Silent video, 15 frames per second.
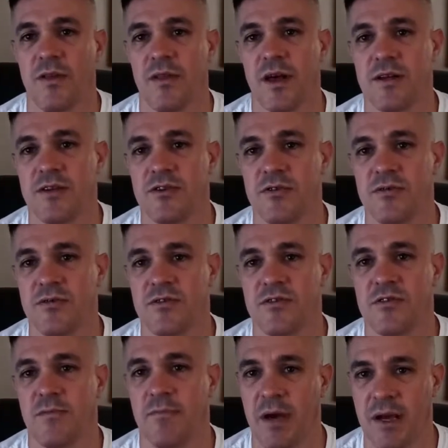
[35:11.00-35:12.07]
that
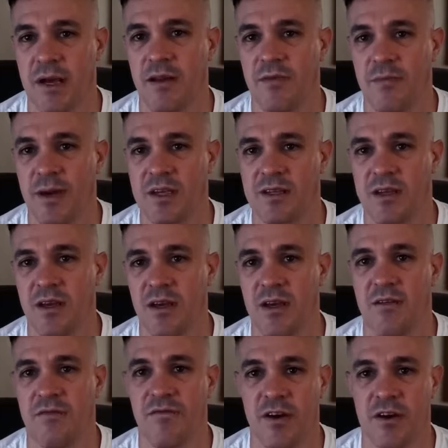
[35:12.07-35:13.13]
students pick up the best
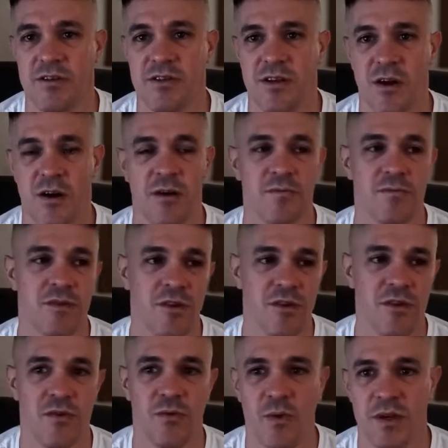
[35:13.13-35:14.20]
gear first time, so
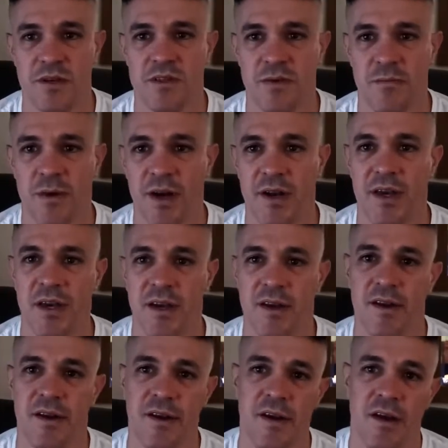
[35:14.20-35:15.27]
you're not wasting money
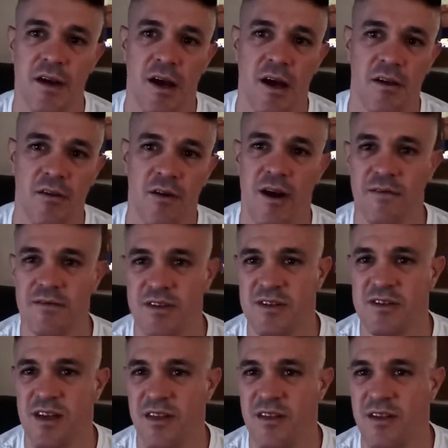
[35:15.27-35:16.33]
and not having to
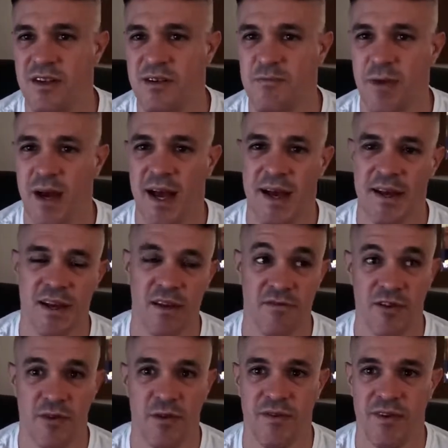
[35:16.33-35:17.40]
send things back if
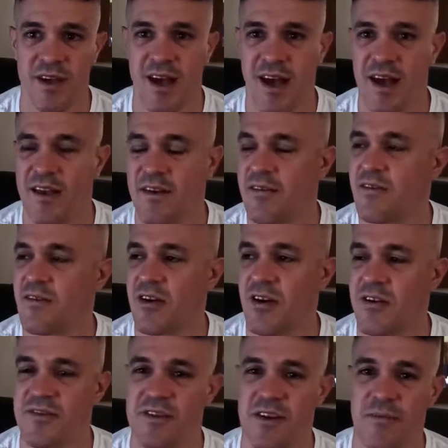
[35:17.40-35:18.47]
you even can. You
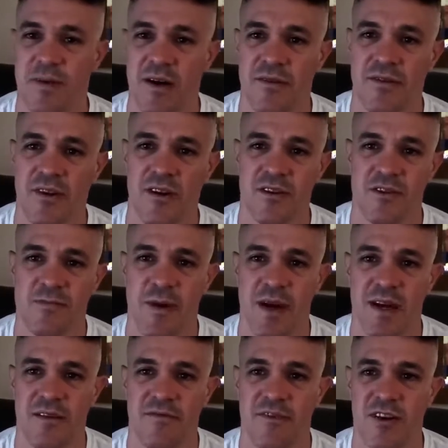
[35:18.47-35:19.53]
can't send mouth guards
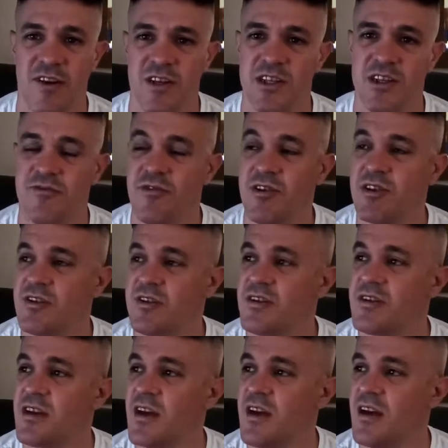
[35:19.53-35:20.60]
back for hygiene
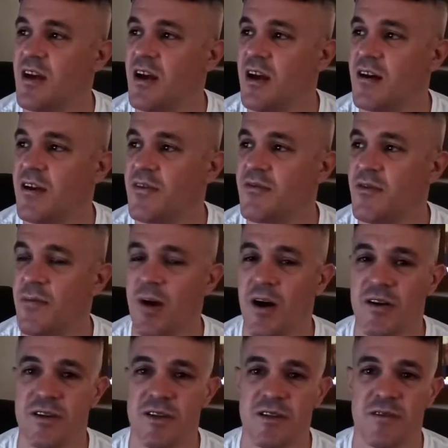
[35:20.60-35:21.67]
reasons. If you buy
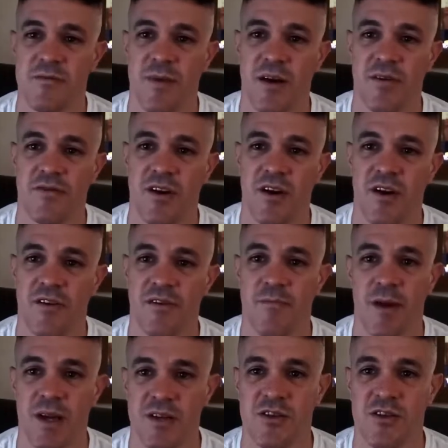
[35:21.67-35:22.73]
a decent mouth guard, and
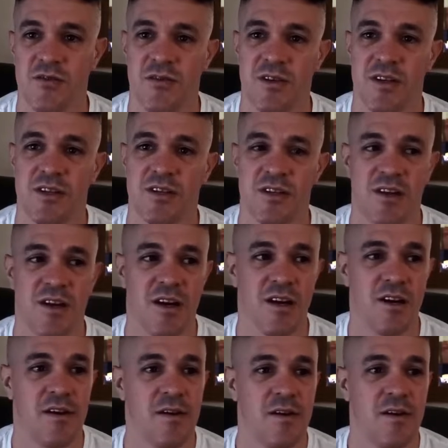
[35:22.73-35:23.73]
make sure it's the